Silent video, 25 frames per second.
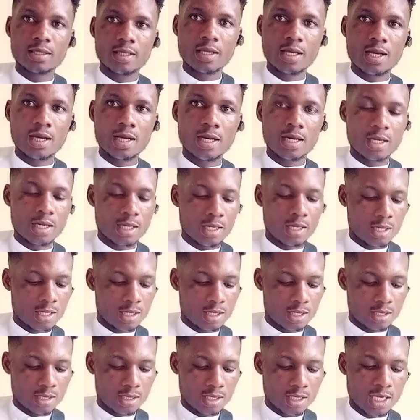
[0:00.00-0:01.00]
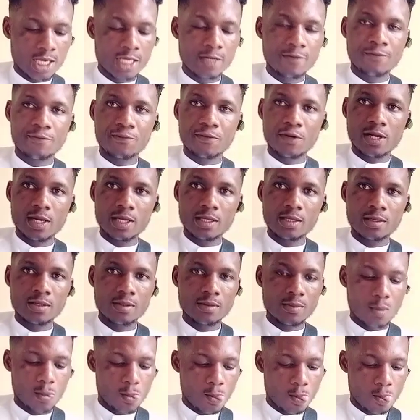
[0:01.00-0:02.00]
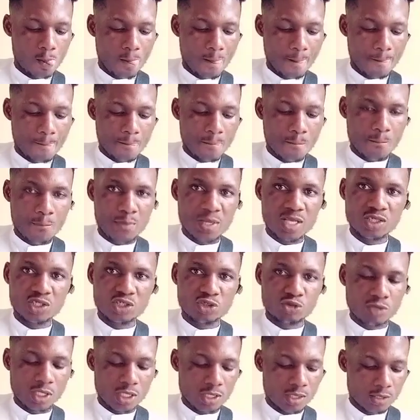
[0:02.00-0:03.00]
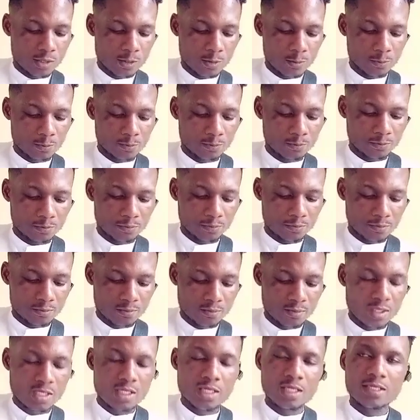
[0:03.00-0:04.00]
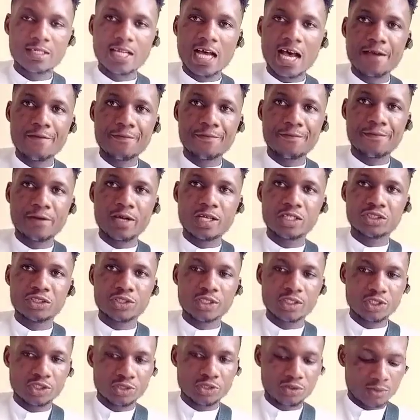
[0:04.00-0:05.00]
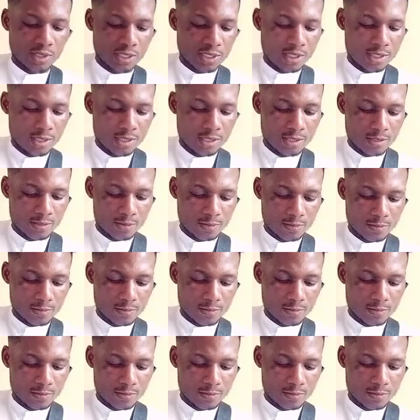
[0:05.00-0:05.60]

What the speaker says: 8th fret B string, 9th fret G string.